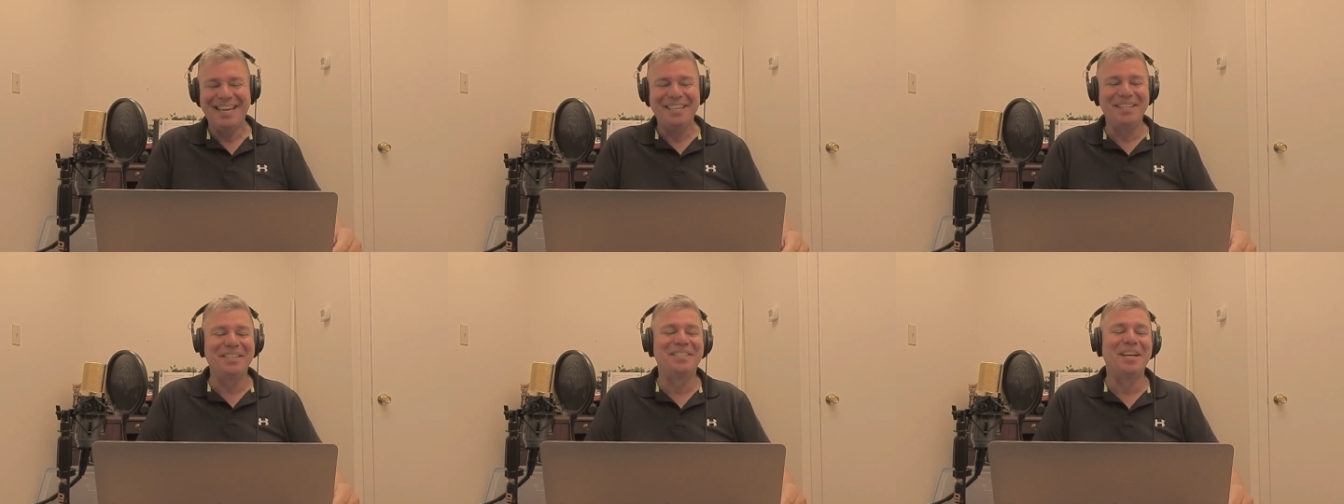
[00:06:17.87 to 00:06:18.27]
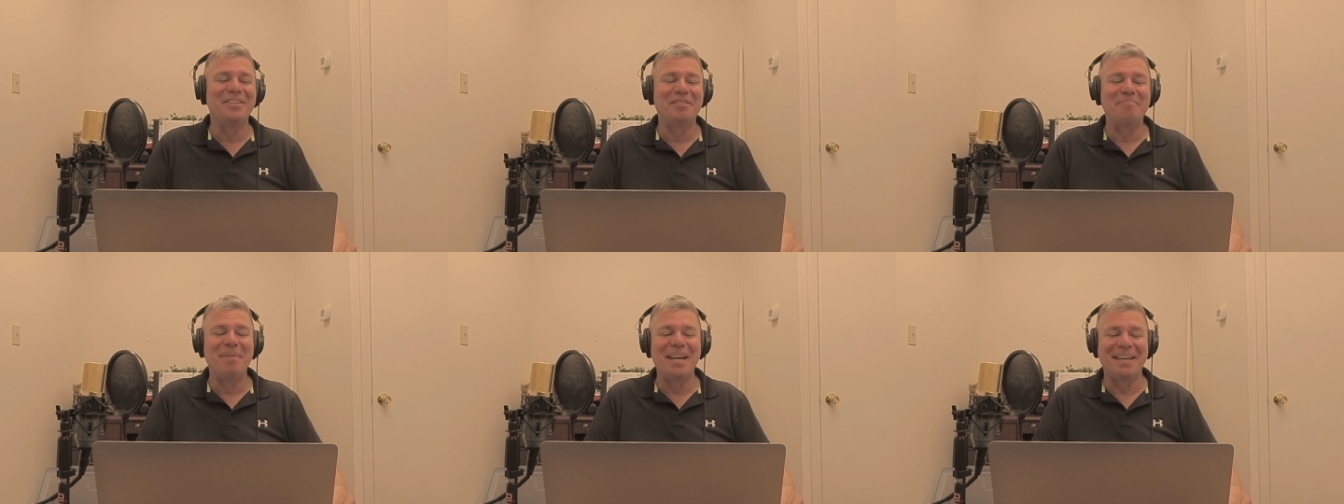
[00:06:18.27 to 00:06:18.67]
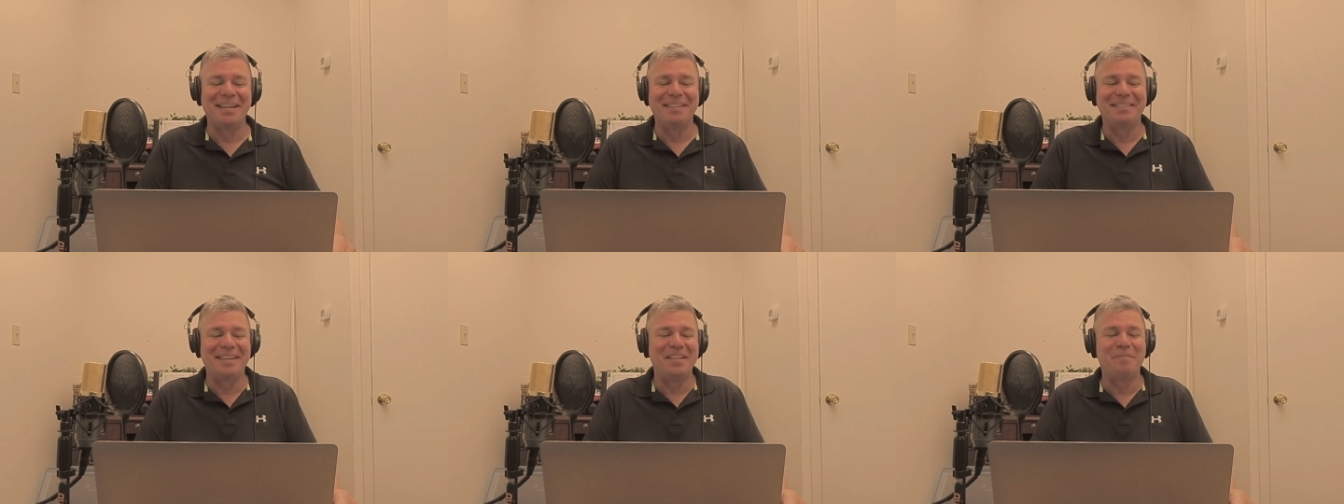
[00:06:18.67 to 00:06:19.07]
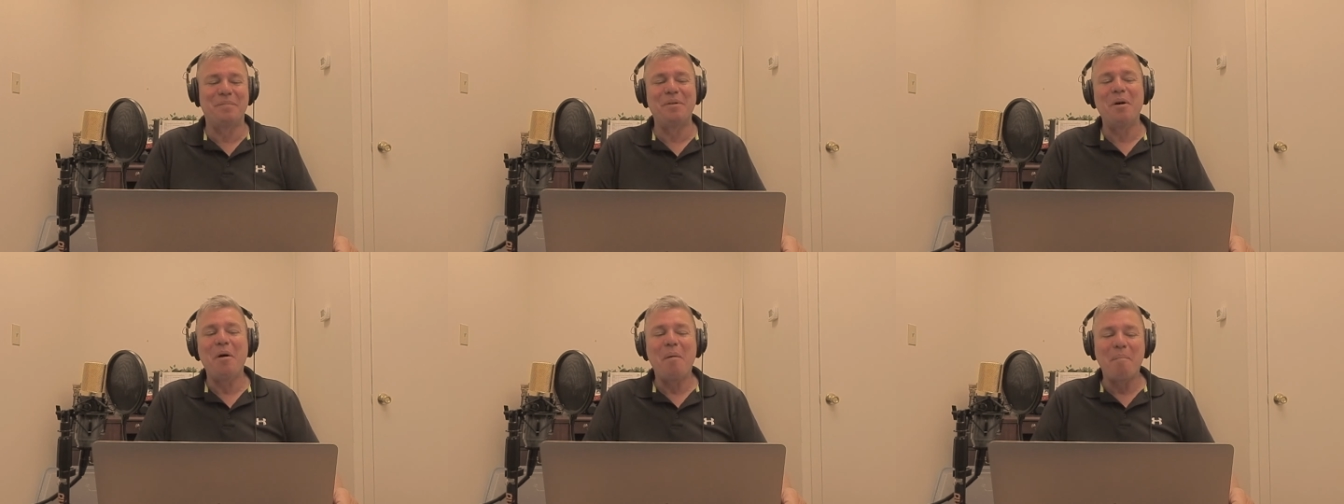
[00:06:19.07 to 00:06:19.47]
Just doesn't make any sense.
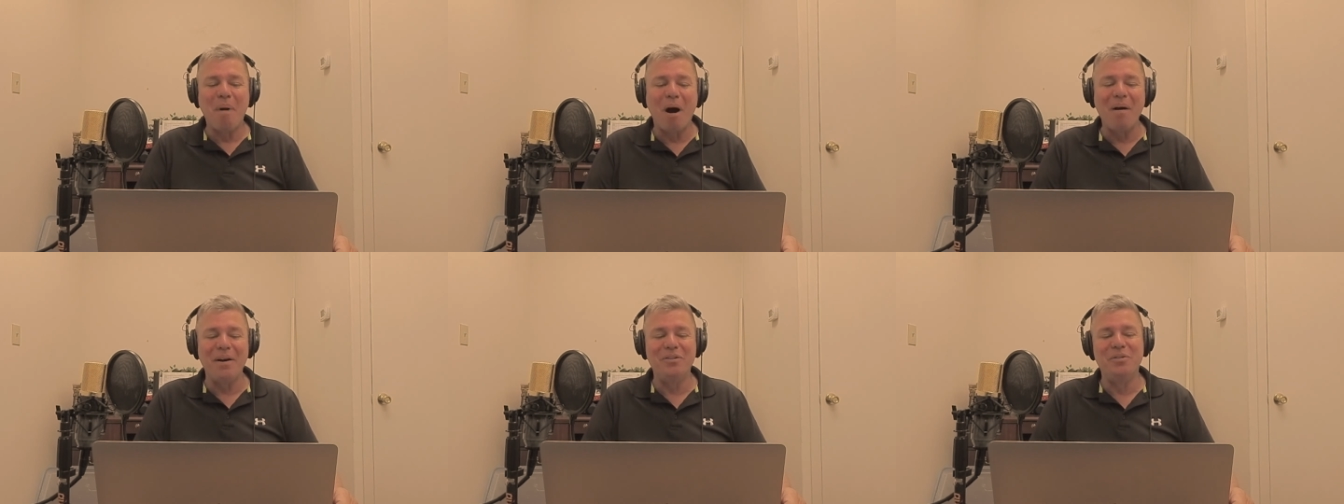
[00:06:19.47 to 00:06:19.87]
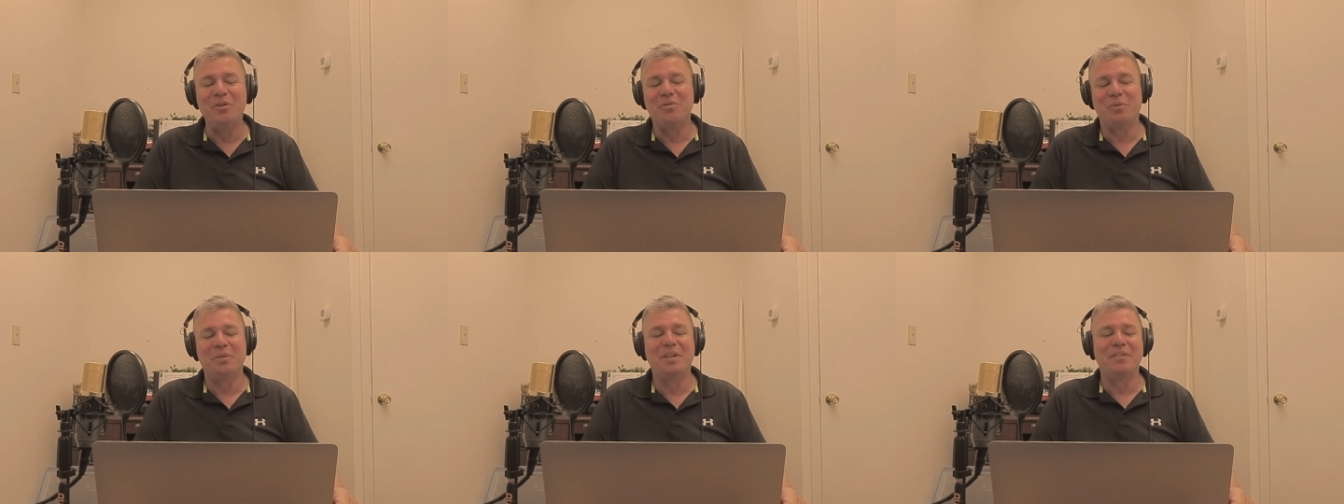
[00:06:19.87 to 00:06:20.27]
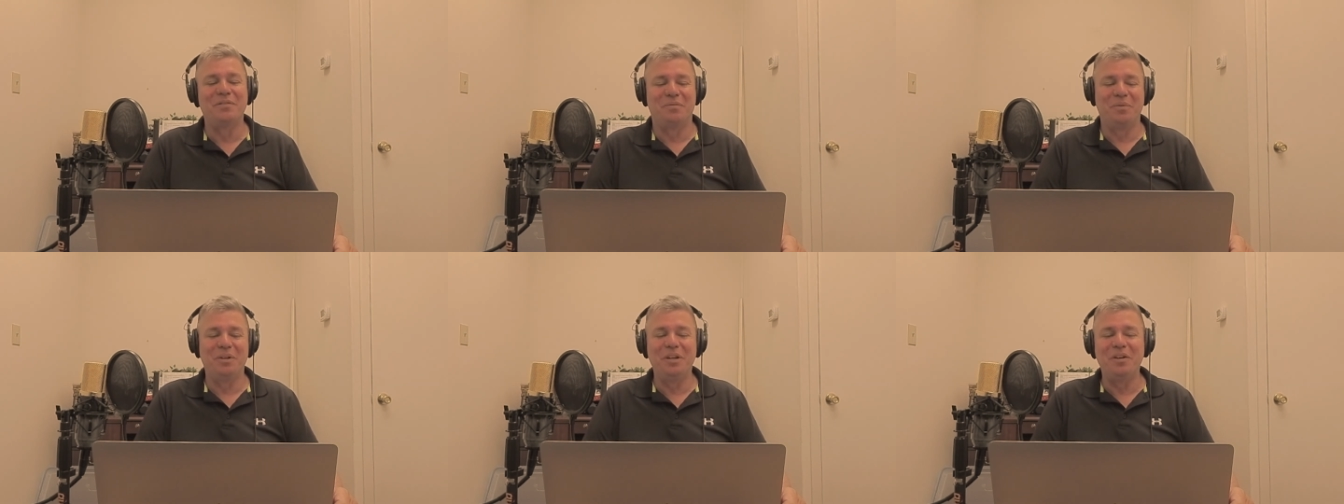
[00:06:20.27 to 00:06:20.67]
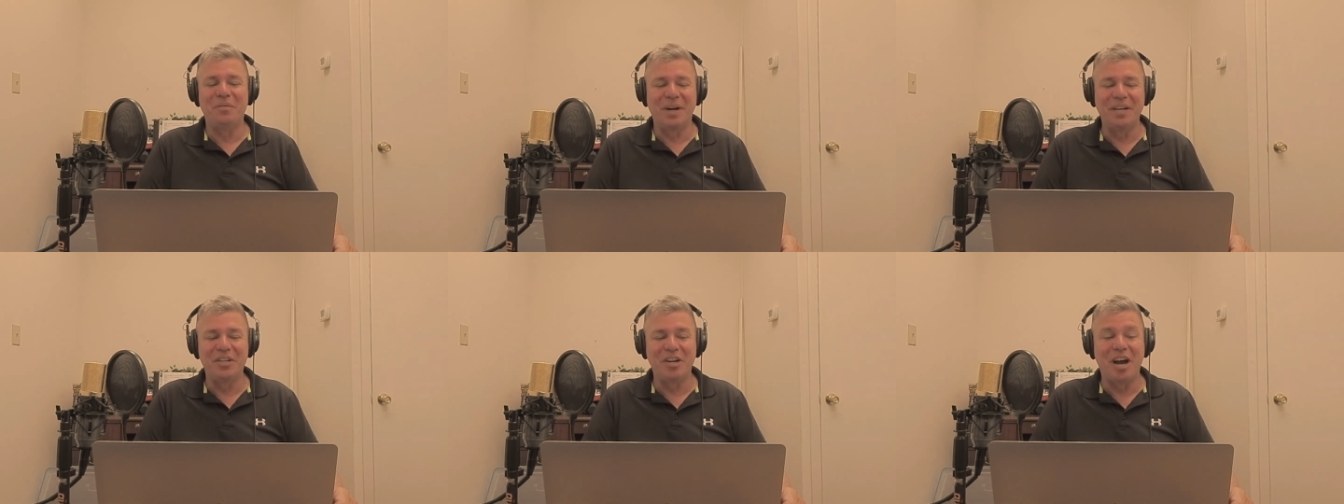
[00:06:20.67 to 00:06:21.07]
But Maher, as usual, does a really
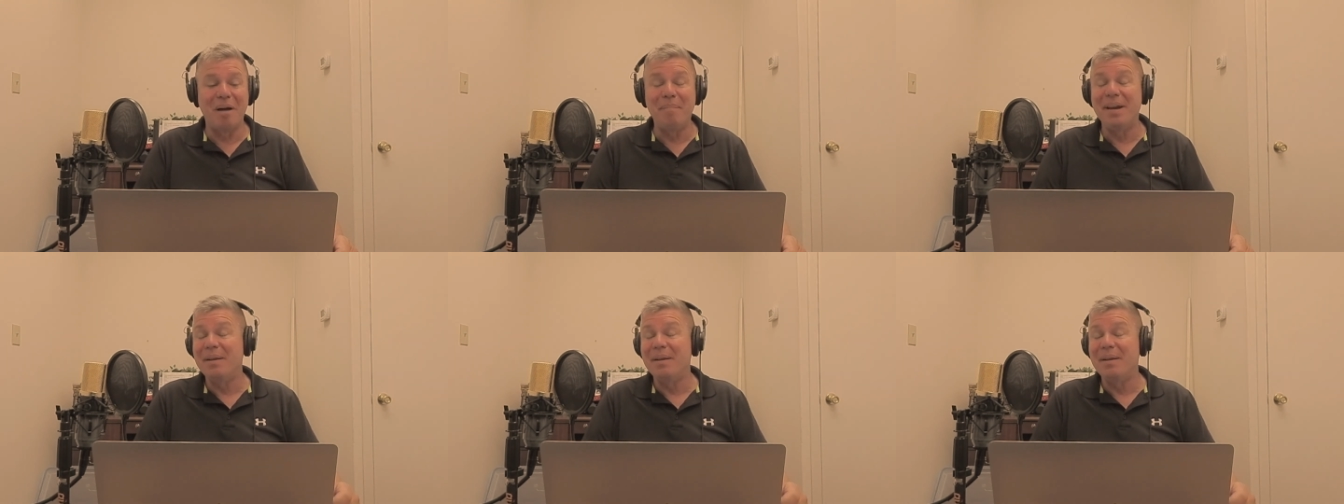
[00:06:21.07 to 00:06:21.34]
great job.